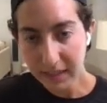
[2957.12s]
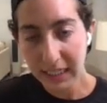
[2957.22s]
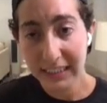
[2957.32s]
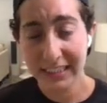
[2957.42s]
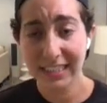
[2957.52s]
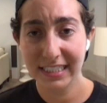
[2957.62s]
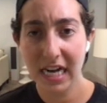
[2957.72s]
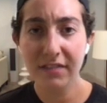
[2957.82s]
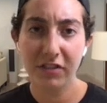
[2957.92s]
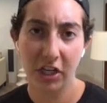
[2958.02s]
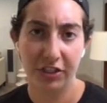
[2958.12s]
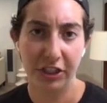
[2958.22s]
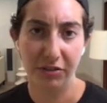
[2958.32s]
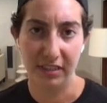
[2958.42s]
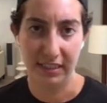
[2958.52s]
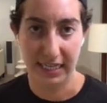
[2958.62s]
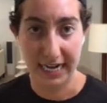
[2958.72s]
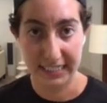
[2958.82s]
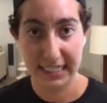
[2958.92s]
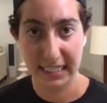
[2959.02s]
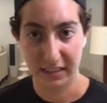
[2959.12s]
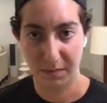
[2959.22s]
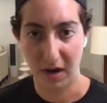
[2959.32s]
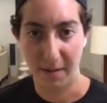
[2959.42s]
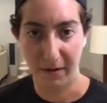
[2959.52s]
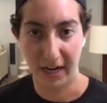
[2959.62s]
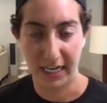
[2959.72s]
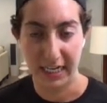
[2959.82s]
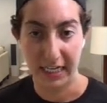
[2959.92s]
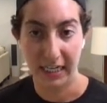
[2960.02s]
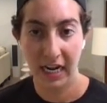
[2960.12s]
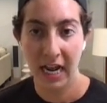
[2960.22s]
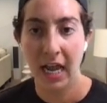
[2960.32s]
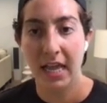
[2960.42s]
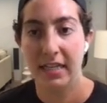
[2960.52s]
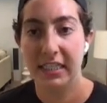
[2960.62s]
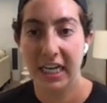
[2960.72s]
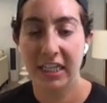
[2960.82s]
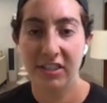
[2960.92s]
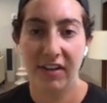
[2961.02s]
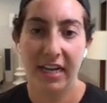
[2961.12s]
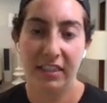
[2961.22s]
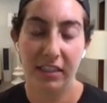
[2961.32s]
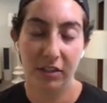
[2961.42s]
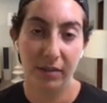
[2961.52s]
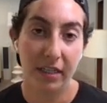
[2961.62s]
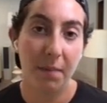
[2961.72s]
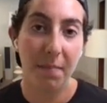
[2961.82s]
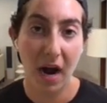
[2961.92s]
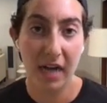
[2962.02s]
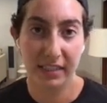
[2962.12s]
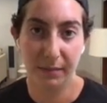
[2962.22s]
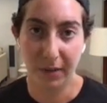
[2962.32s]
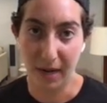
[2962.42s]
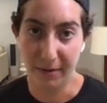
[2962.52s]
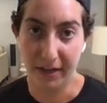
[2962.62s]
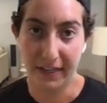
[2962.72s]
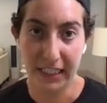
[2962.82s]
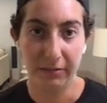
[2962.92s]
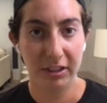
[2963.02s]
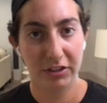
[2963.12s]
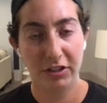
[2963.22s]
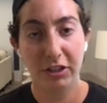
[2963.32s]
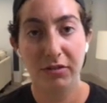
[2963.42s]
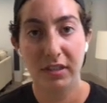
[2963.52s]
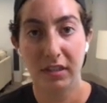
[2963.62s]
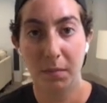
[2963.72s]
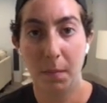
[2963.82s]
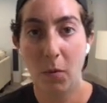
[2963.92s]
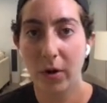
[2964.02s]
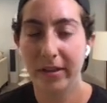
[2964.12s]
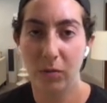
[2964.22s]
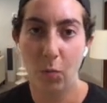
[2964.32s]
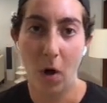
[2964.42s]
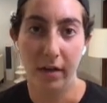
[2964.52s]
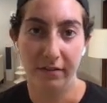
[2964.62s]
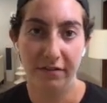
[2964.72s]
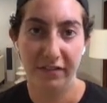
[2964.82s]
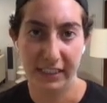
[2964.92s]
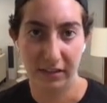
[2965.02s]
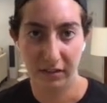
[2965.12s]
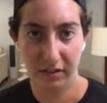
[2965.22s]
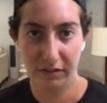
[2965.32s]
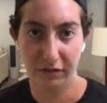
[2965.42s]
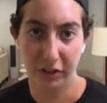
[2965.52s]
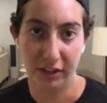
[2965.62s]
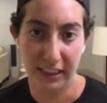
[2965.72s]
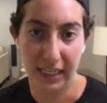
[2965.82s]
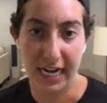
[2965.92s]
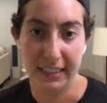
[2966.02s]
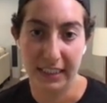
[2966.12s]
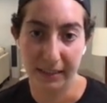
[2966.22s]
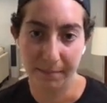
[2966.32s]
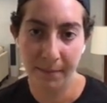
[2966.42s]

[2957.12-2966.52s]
is, instead of just using the ID as a primary key, They changed the ID to a composite primary key, which is using more than one field for the ID.